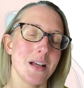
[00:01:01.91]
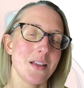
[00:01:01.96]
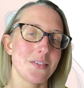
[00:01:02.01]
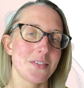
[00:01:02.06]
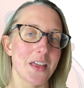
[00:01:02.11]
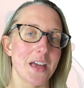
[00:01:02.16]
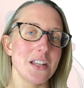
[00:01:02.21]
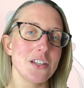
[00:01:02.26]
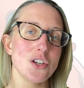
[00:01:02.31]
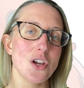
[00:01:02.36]

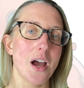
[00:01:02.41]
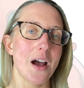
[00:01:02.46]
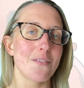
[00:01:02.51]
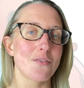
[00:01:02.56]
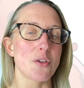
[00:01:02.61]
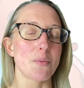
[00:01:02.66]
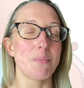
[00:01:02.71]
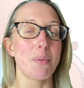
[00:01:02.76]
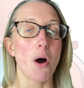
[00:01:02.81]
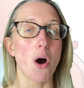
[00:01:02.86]
Then you have
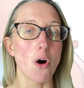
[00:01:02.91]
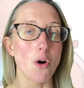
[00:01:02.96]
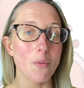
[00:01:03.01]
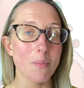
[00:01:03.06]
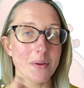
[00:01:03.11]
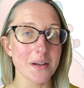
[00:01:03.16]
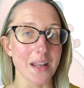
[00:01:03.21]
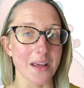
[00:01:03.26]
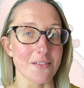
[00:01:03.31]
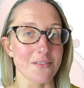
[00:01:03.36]
the
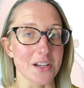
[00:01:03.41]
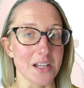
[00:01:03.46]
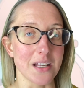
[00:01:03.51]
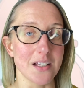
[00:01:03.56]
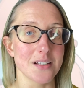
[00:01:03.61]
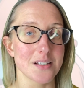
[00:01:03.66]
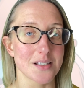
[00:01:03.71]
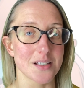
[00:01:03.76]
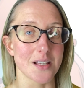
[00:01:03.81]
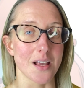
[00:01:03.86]

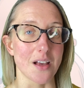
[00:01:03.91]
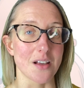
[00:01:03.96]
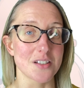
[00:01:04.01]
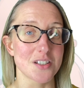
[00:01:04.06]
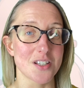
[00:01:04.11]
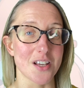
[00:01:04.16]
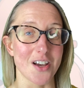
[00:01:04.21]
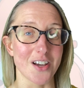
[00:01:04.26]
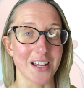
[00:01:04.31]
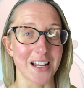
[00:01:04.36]
pulmonary
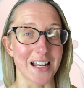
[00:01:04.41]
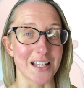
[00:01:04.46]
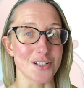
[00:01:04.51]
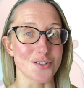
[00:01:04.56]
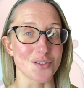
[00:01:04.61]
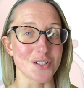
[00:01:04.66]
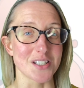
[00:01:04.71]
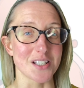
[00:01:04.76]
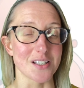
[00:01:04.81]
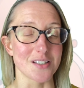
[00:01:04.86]

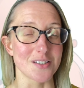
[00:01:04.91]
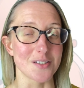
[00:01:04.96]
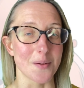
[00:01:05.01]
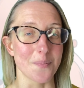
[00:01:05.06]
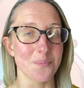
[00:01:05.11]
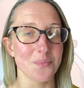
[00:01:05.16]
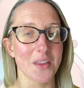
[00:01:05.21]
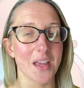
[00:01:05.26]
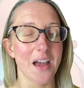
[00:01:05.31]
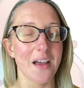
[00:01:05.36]
circulatory
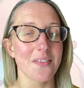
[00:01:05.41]
system,